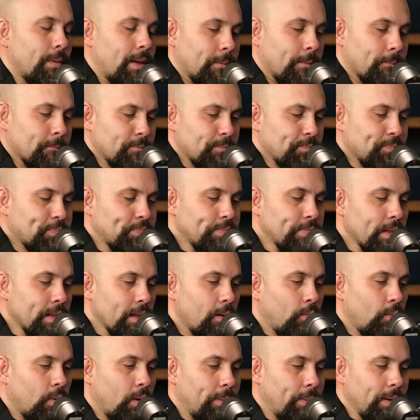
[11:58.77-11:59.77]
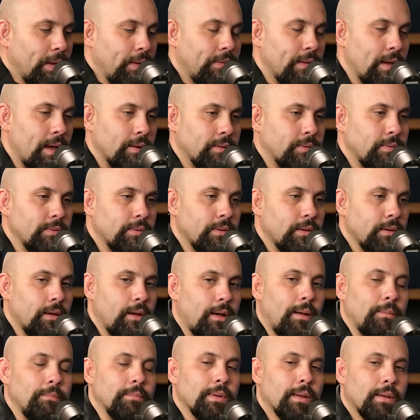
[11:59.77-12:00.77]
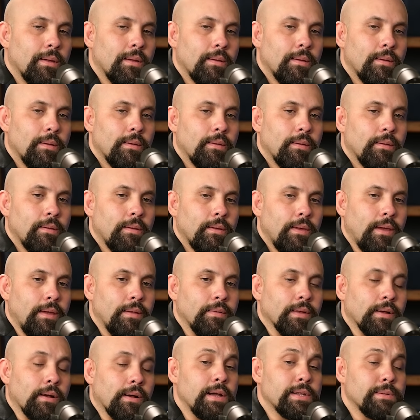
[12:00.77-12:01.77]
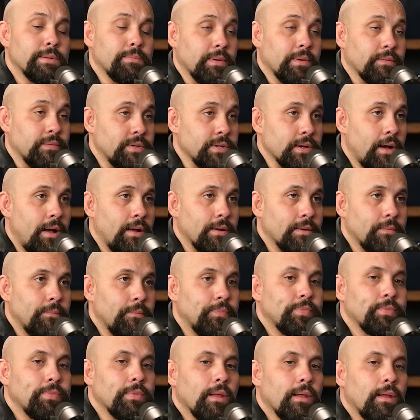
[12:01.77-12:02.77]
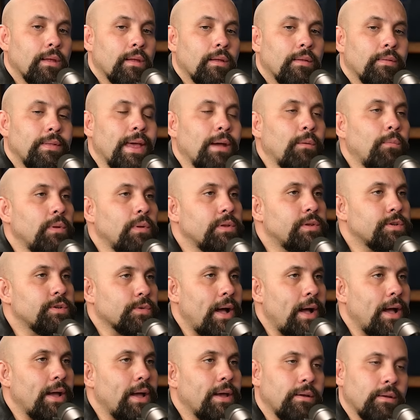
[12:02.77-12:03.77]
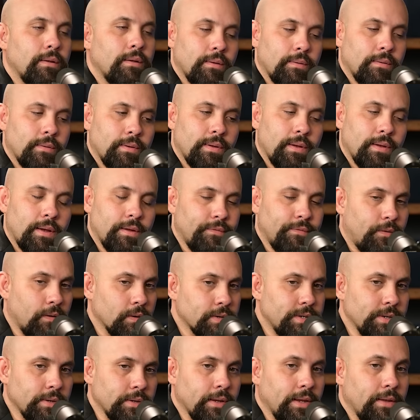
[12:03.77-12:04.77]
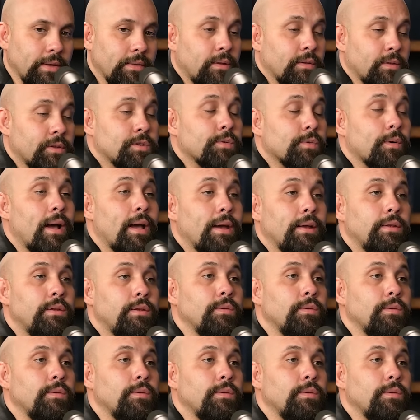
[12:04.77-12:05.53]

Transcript: Matt, will be that um, in the Gospel of John, they will try, unfortunately, they'll try